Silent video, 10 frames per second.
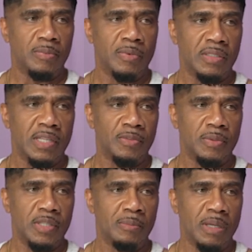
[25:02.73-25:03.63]
What, that's
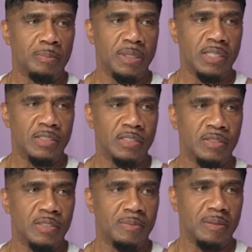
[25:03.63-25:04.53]
wow. what they make beats. They
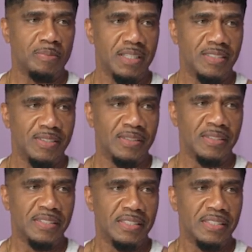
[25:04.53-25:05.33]
used to make beats on.